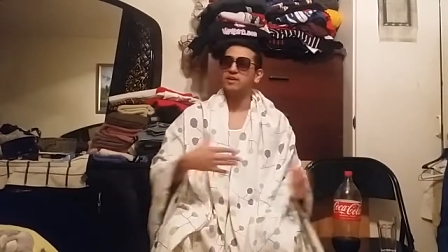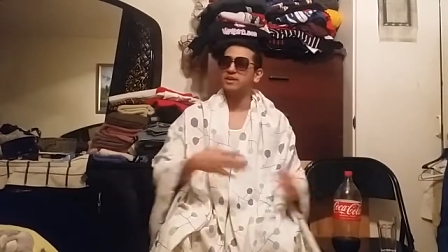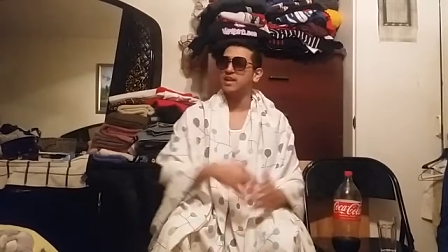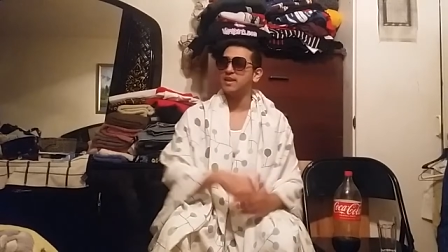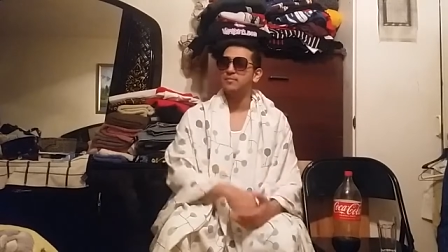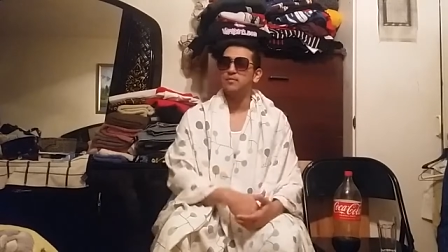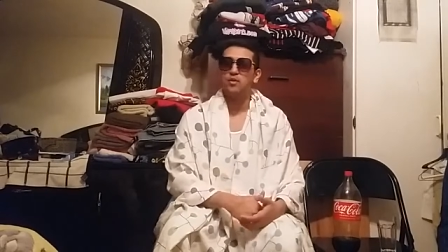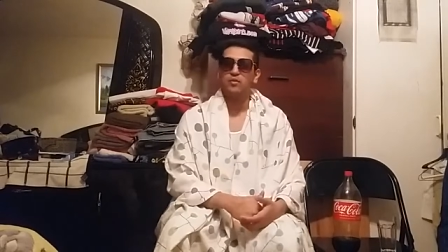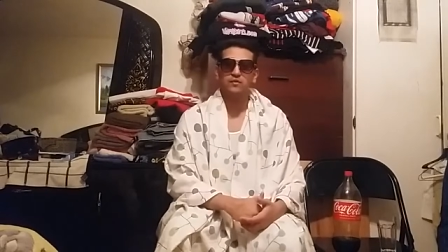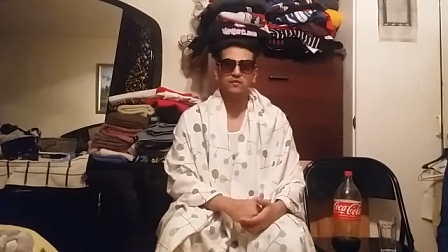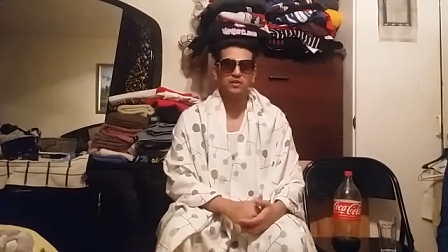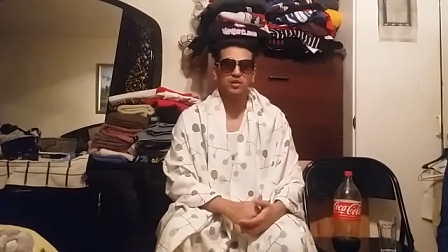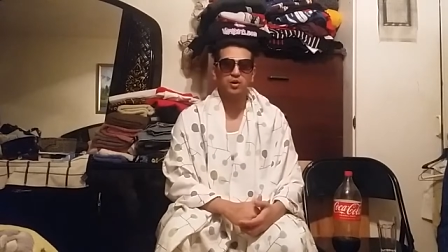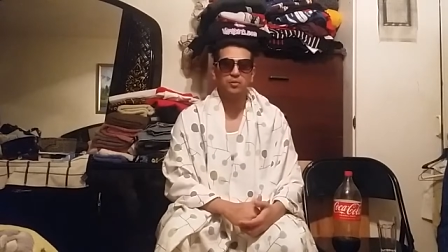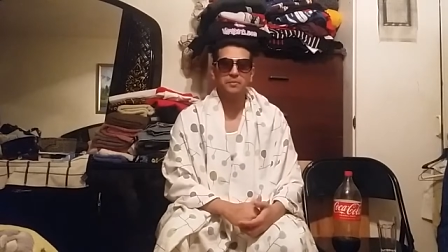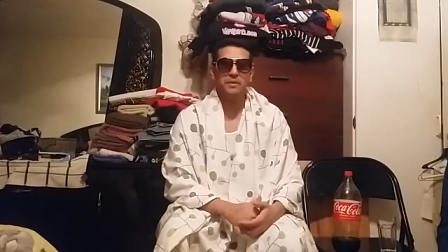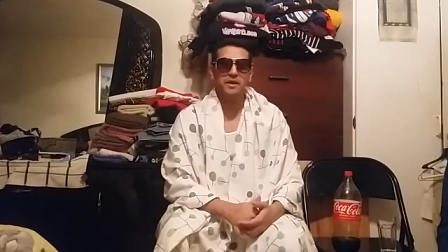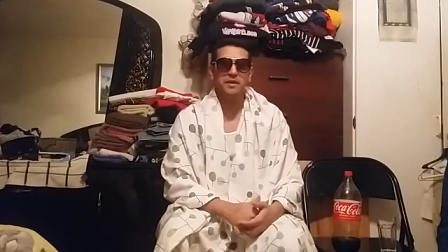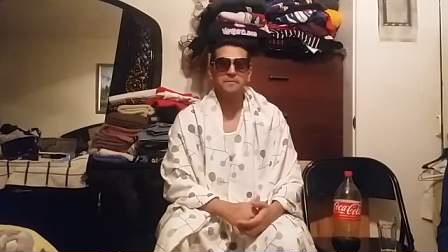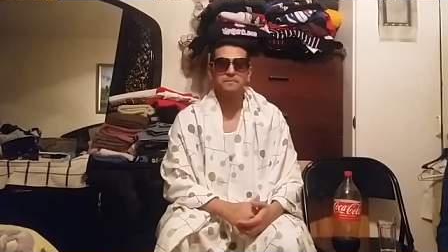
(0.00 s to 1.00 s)
came over a
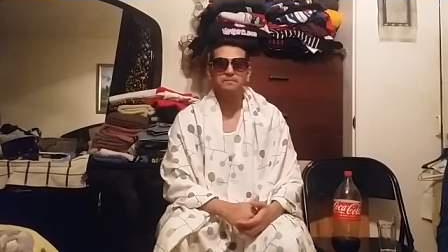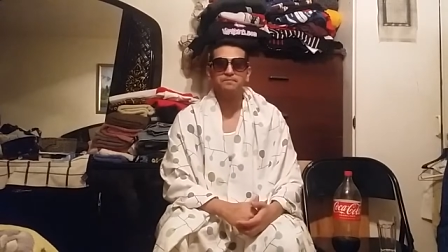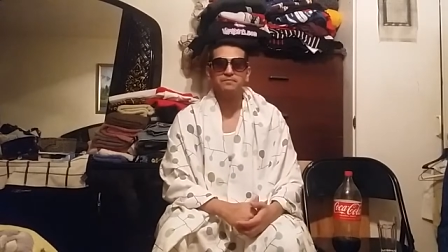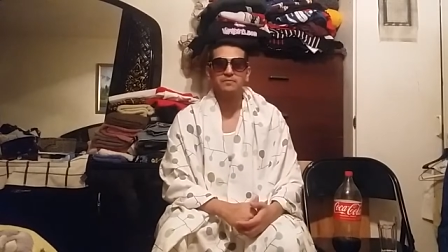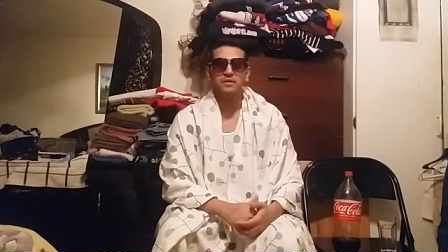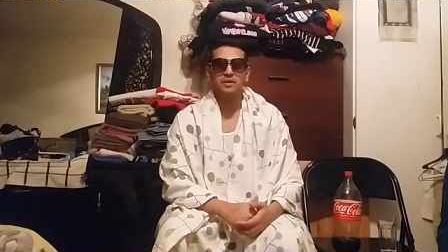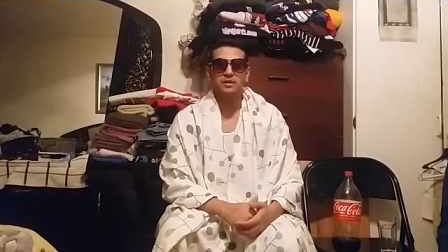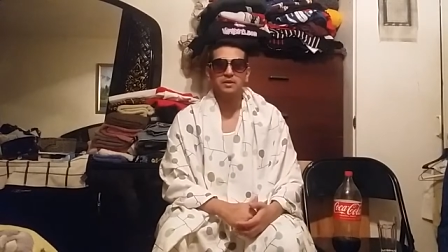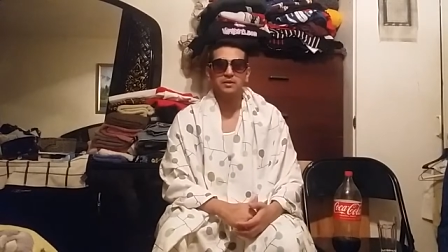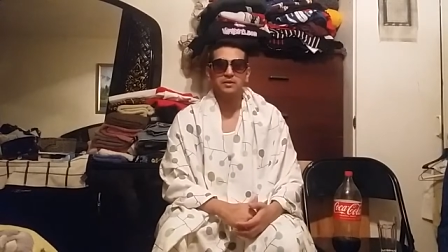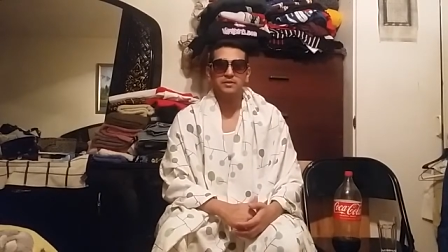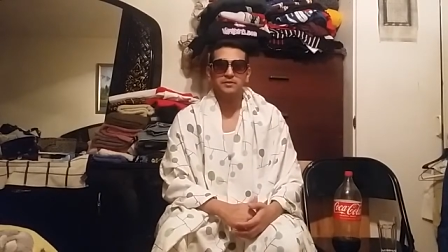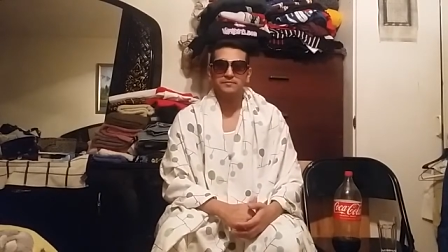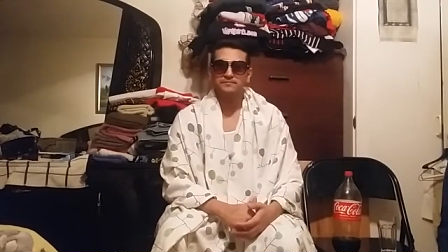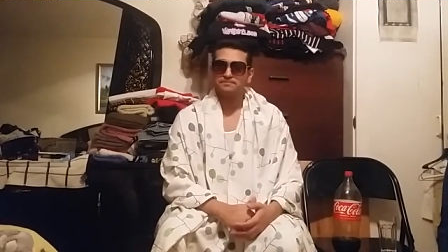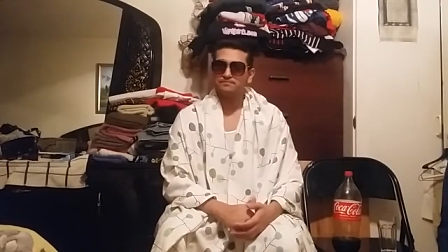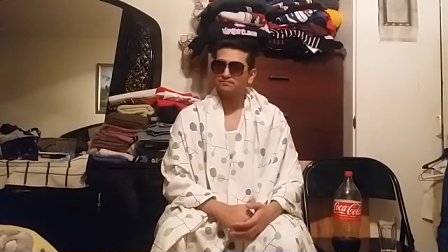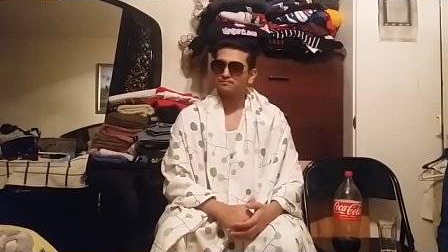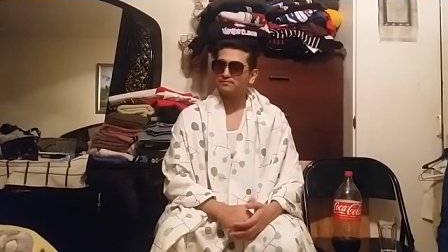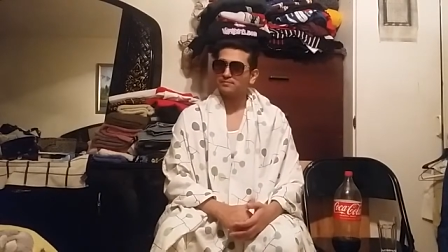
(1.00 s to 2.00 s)
little bit.
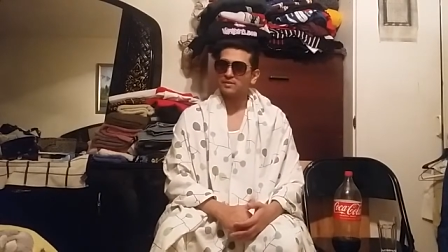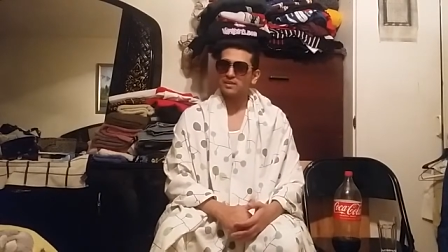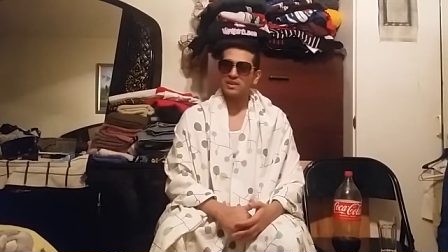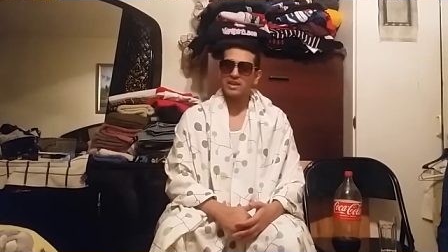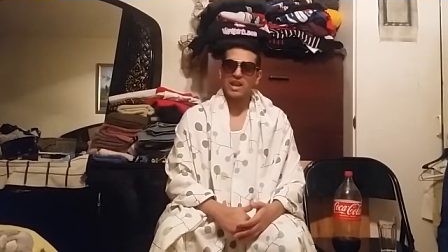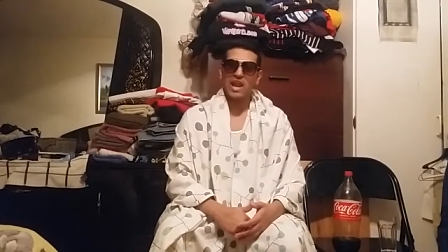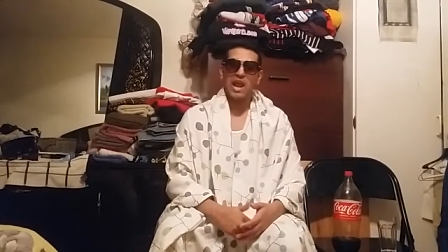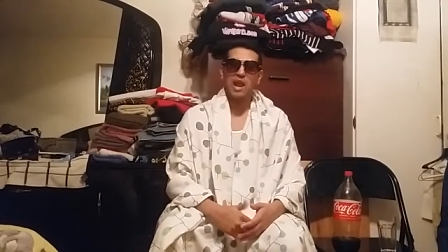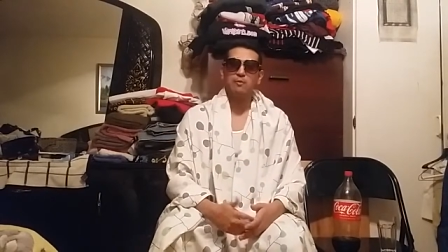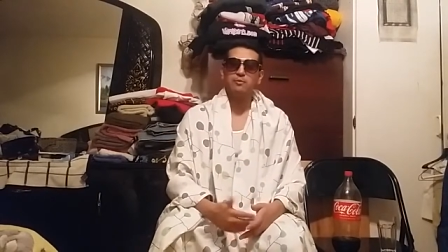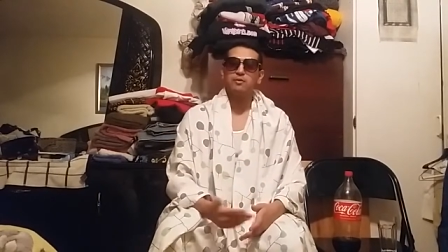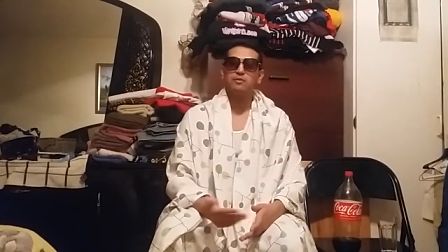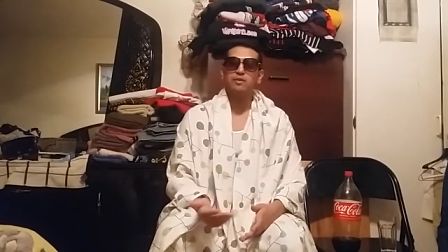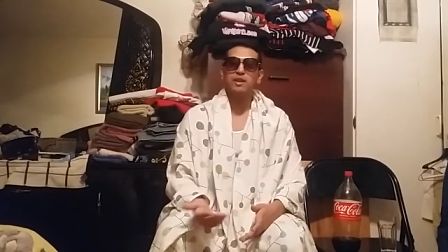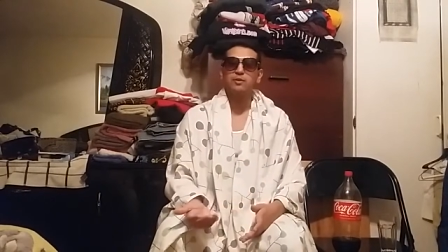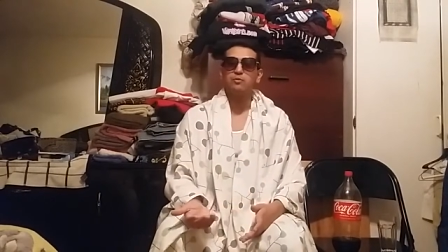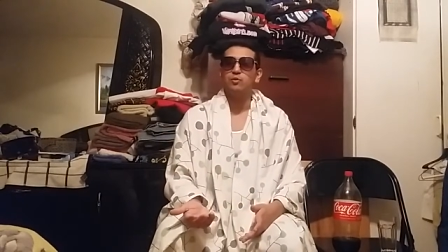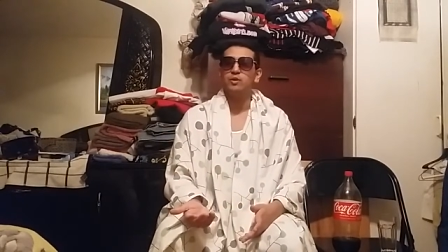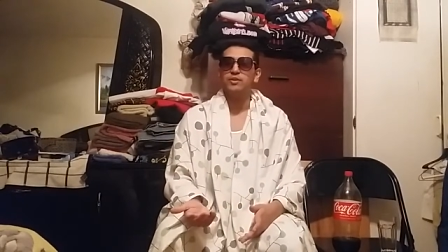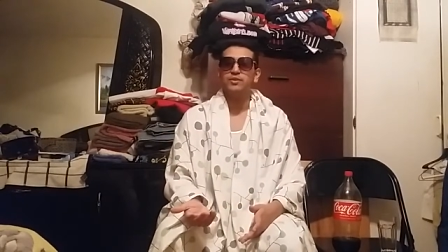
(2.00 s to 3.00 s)
And we were
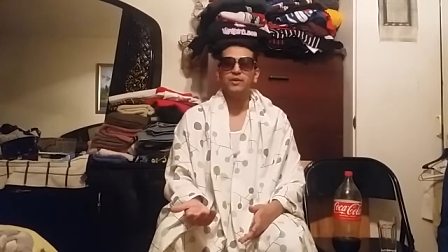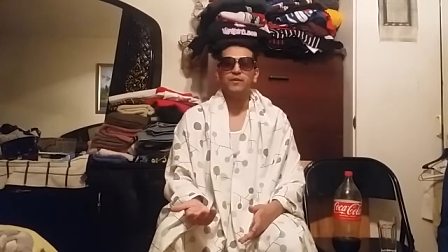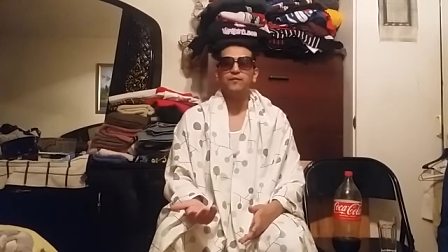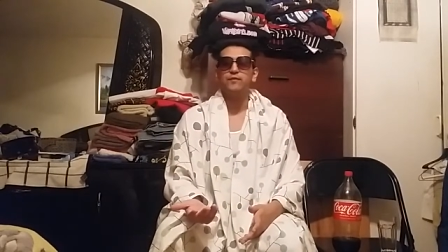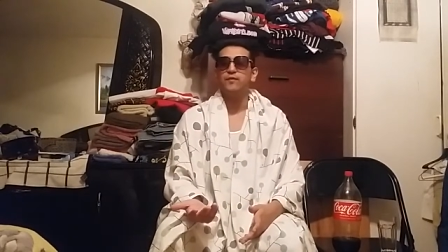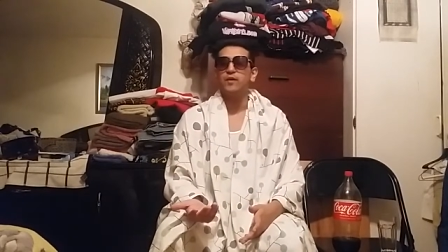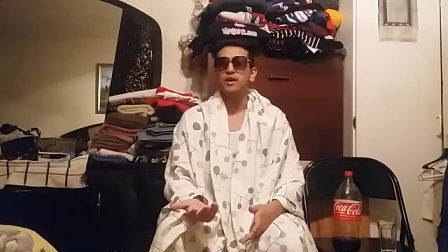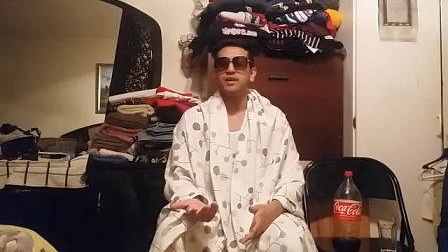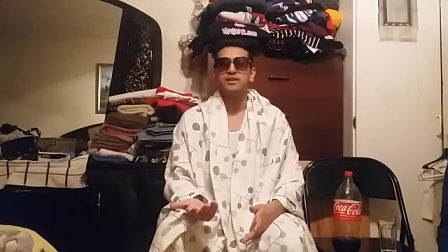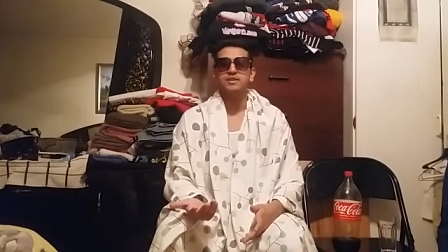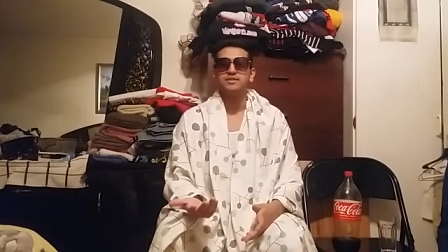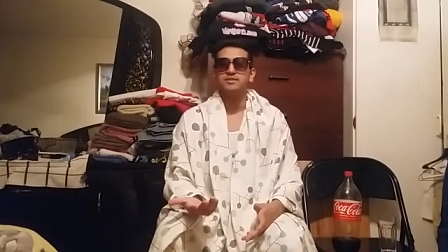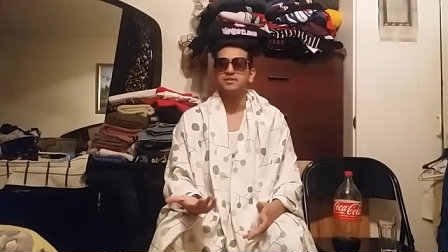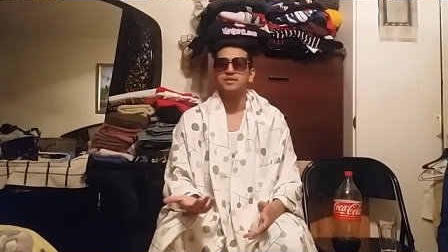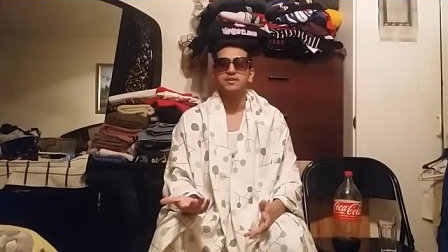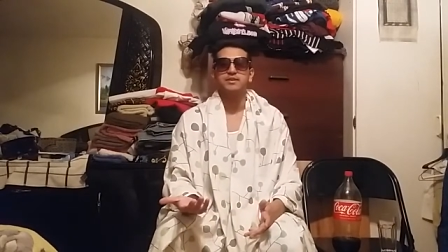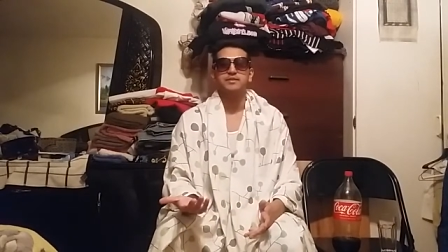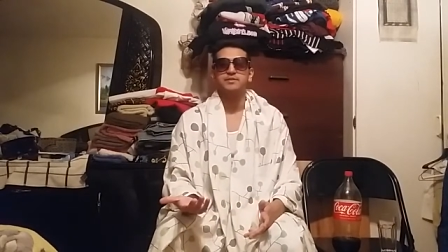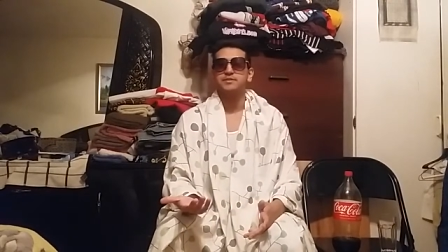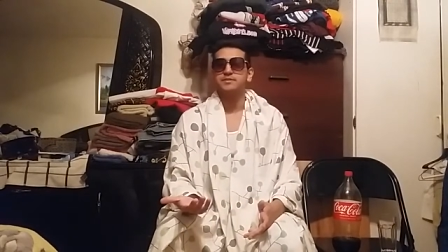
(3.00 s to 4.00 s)
like, what the fuck is
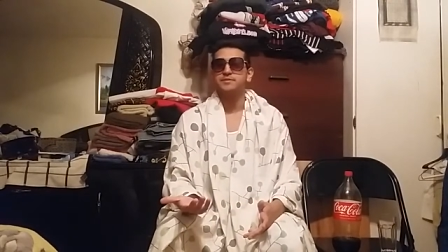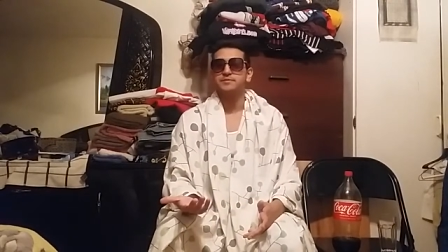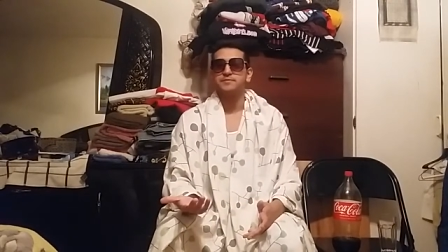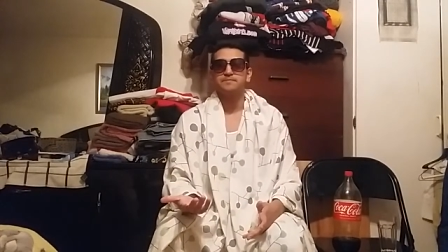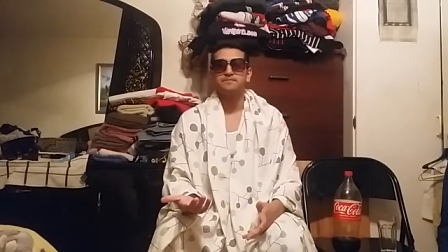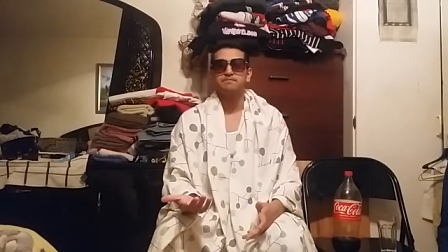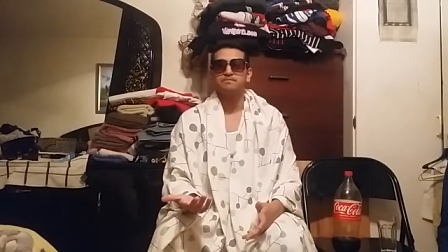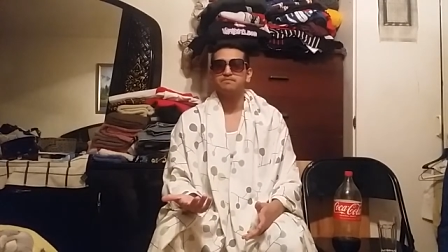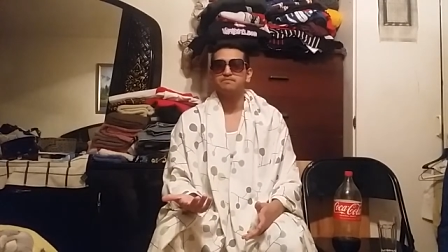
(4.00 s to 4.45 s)
this?